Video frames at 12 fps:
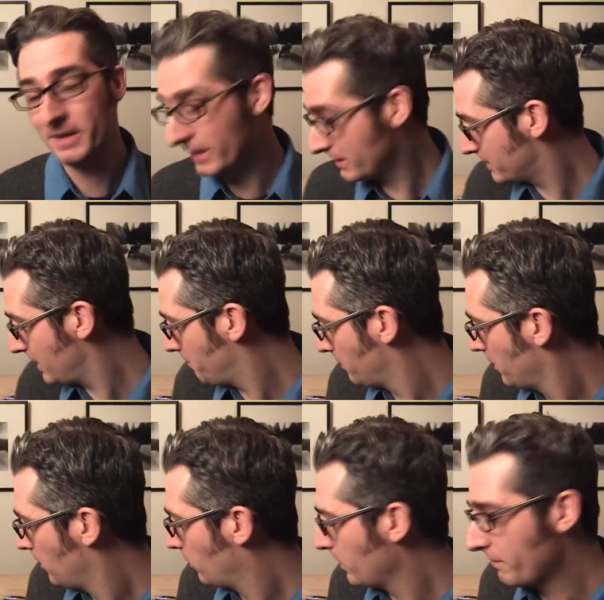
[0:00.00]
next up,
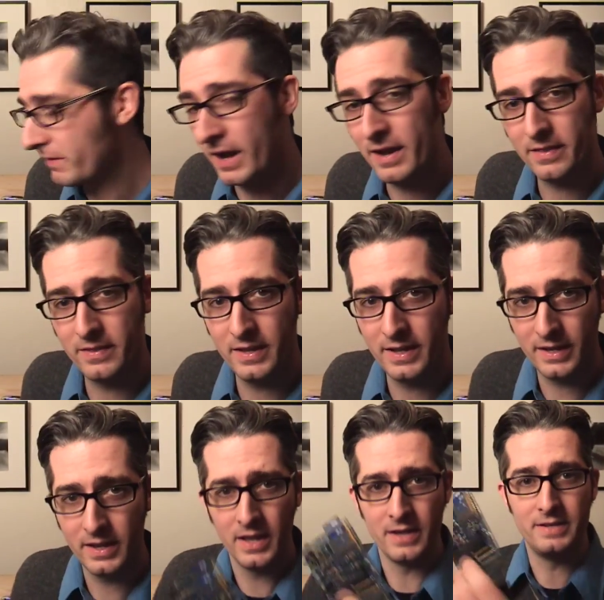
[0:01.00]
we've got
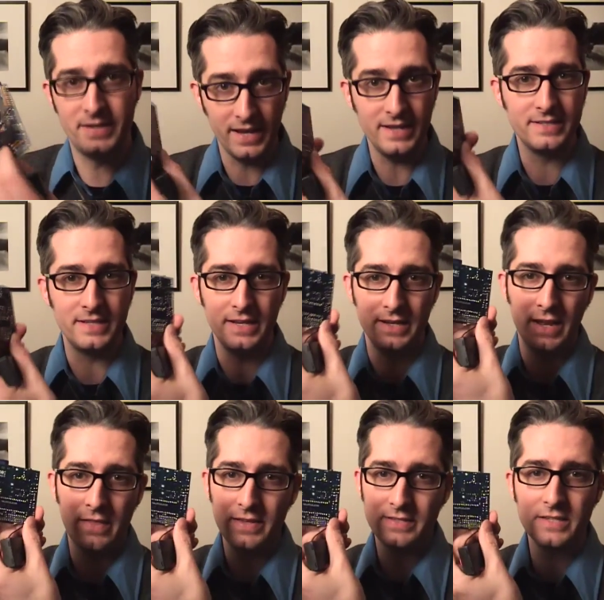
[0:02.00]
the Daisy.
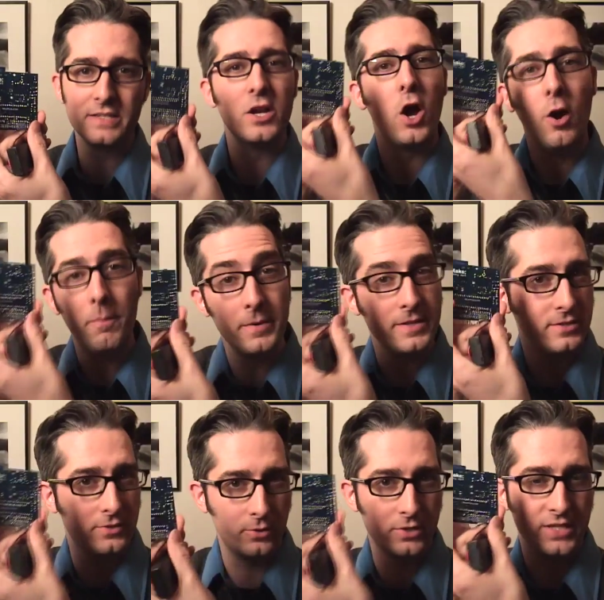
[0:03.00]
Now, this is an open
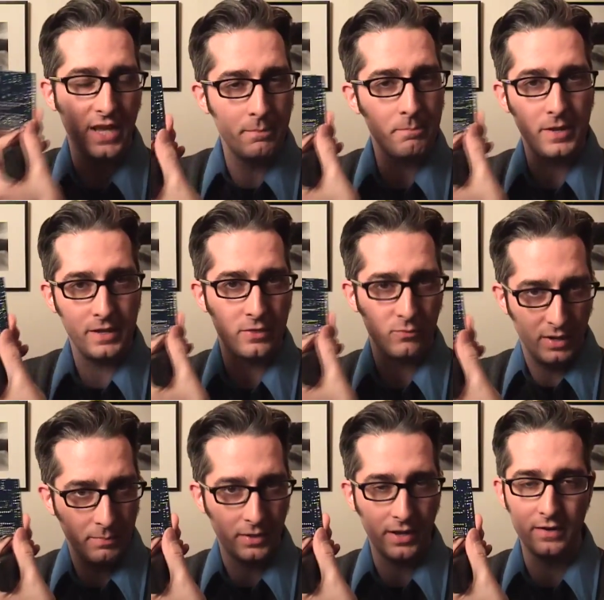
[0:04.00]
source
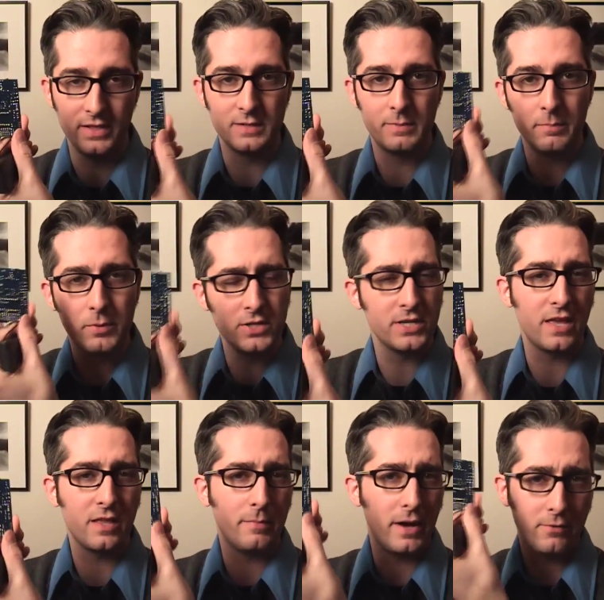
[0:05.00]
MP3 player that's been put
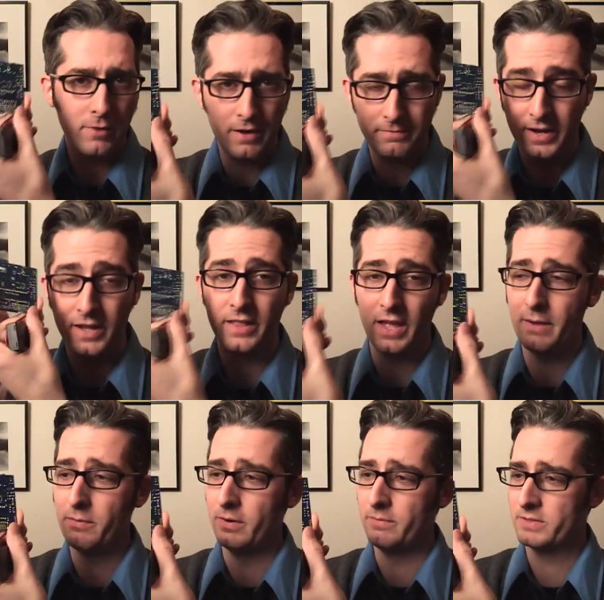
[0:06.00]
together by Raphael
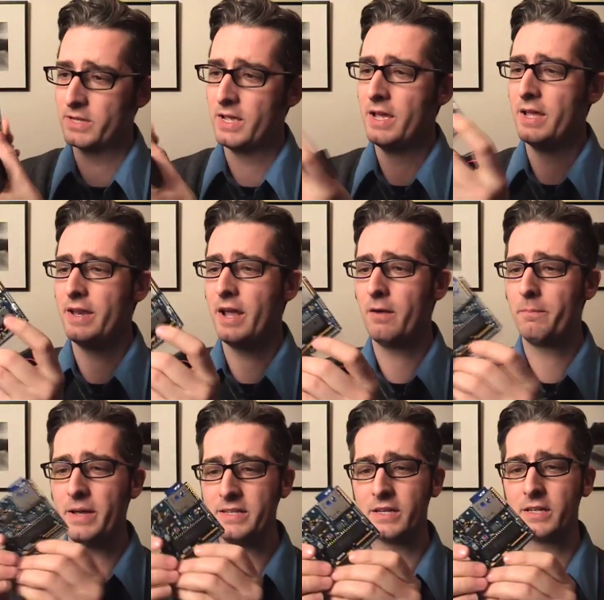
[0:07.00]
Abrams. Now,
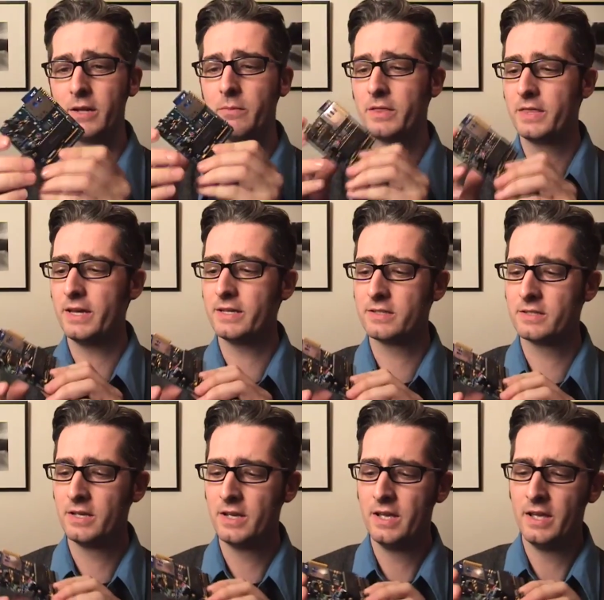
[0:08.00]
basically, with this,